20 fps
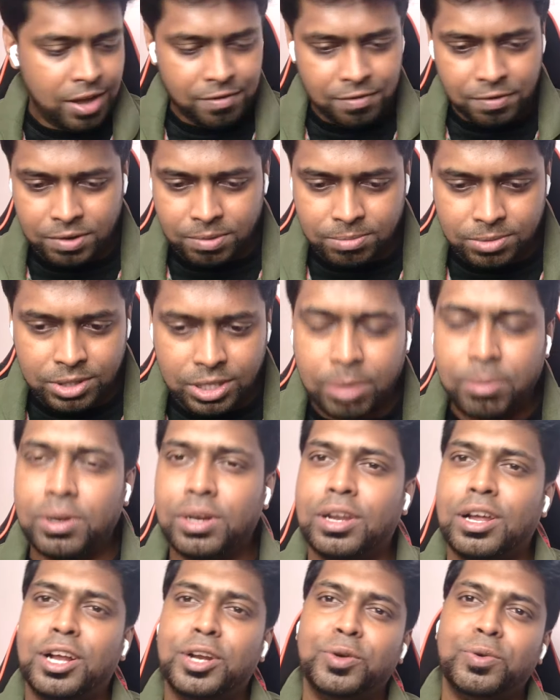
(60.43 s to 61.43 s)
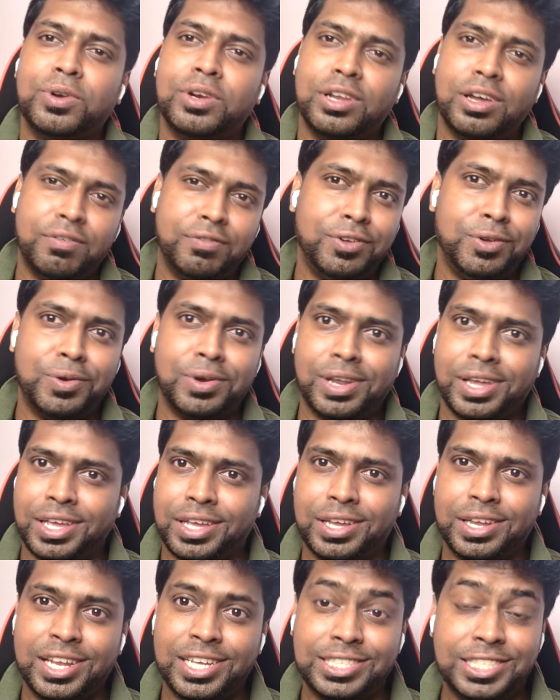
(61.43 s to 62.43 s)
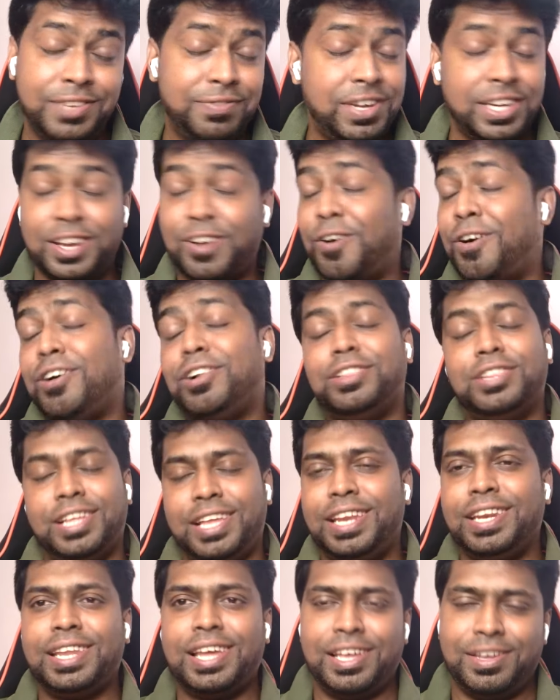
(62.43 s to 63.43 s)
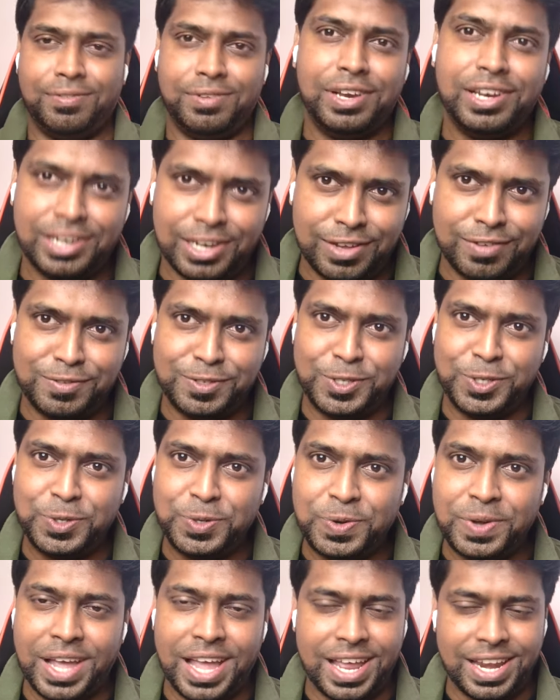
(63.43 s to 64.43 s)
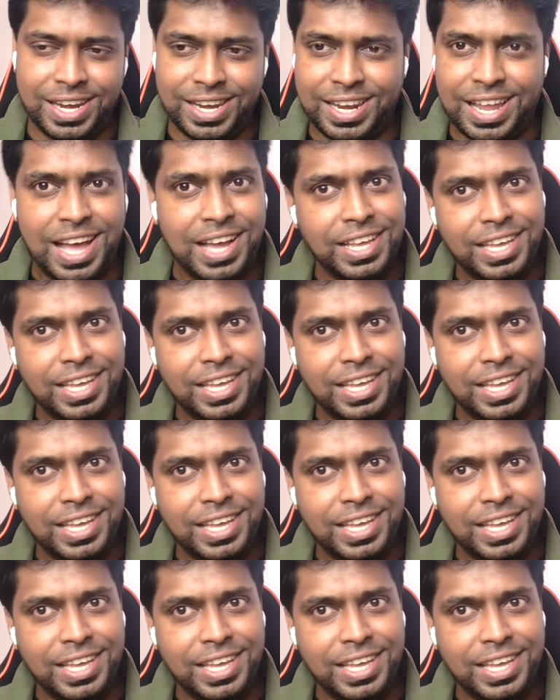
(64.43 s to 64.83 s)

from Tamil Nadu love you like crazy. In fact, all the entire world loves you, and